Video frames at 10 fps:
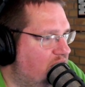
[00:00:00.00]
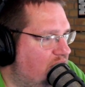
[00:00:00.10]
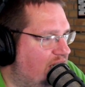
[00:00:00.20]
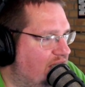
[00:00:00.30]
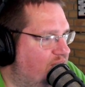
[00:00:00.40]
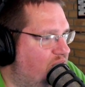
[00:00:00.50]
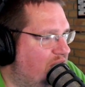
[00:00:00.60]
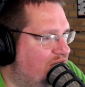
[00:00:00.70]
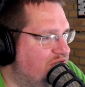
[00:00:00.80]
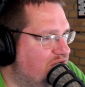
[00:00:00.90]
And the
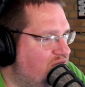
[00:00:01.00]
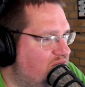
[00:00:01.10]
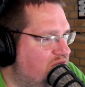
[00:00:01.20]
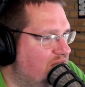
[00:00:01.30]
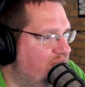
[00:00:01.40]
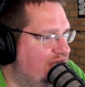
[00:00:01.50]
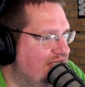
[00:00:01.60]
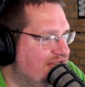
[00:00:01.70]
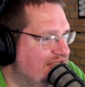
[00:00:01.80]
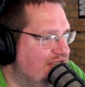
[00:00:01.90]
browser used in
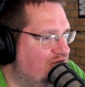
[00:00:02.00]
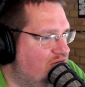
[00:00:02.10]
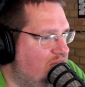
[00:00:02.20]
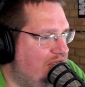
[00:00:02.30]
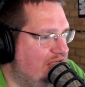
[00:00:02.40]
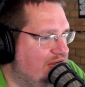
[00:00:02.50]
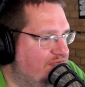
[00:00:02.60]
PlayStation 3